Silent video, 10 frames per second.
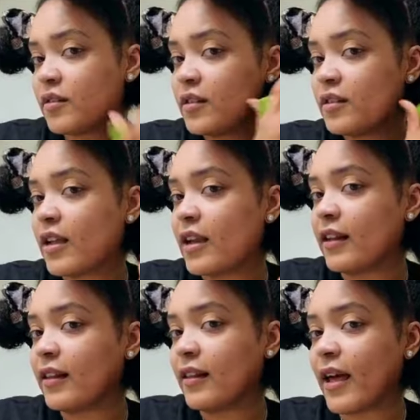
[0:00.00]
you just kind
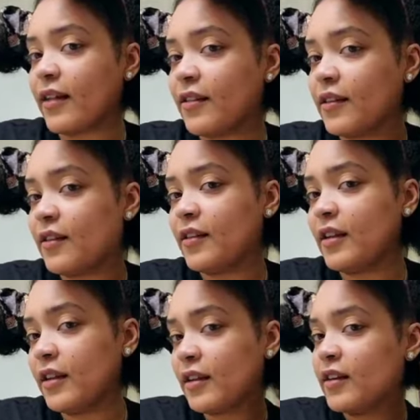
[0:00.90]
of lather it on
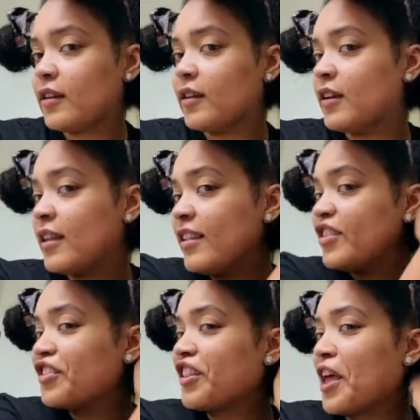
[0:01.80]
there,
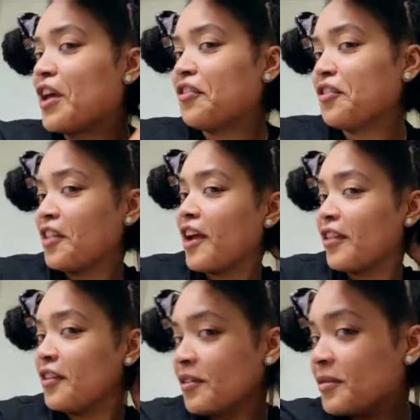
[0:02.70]
lather,
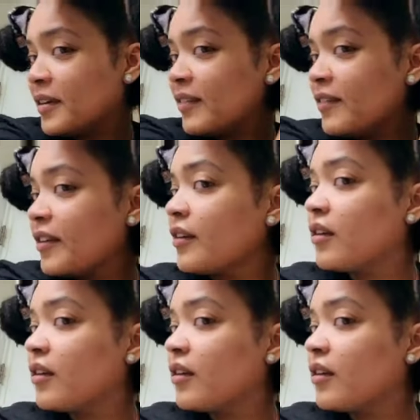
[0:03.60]
whatever.